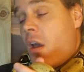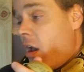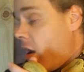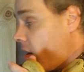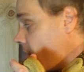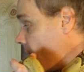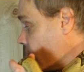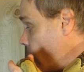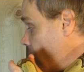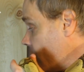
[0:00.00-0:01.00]
and
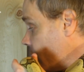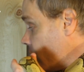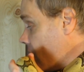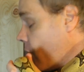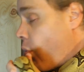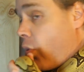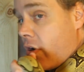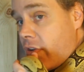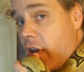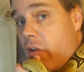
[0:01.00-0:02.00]
that's why it's really
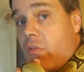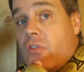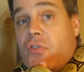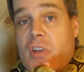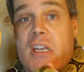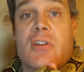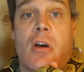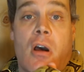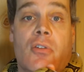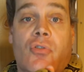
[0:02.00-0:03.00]
important to have this heat
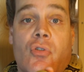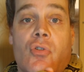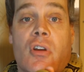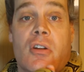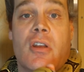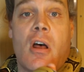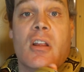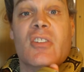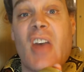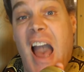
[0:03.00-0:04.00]
gun so you can tell
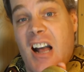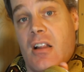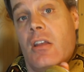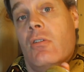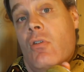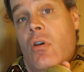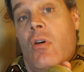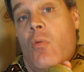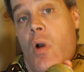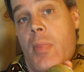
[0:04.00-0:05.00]
exactly
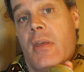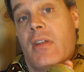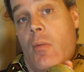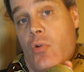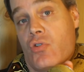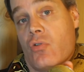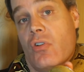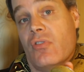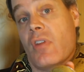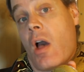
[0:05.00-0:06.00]
what the temperature
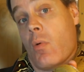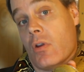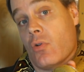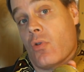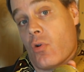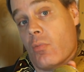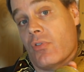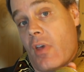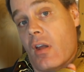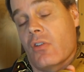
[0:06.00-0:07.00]
is, not what your
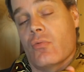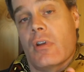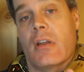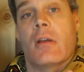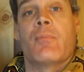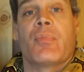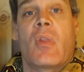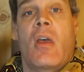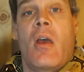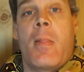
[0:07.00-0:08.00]
thermostat is reading.
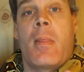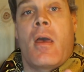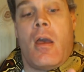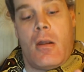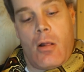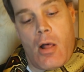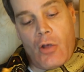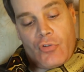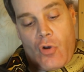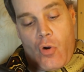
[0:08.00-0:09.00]
And I'll
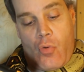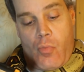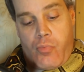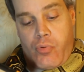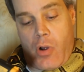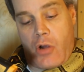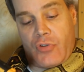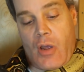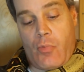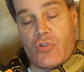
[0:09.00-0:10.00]
also, I'll
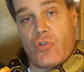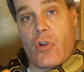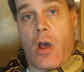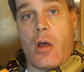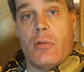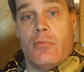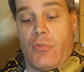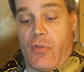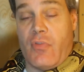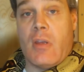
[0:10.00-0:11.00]
temperature gun
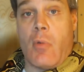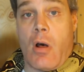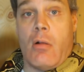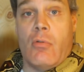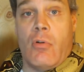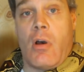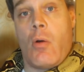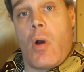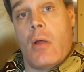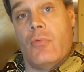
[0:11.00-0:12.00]
the female.
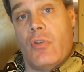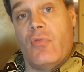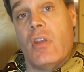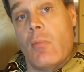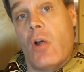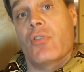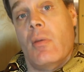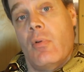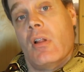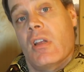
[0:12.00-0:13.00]
I want the female
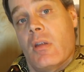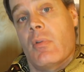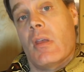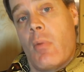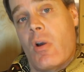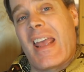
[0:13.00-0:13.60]
typically to be about